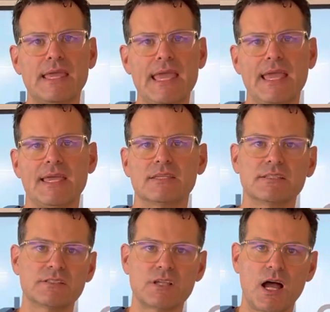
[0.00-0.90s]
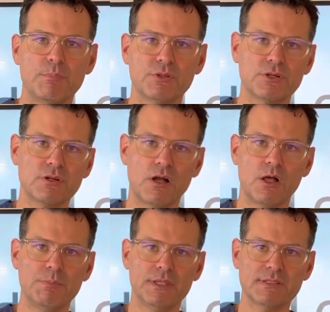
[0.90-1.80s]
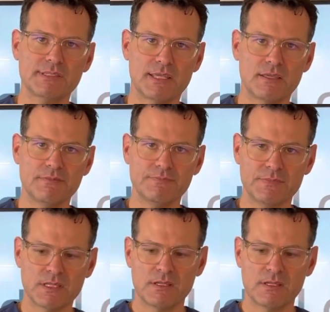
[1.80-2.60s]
and Doppler all built in.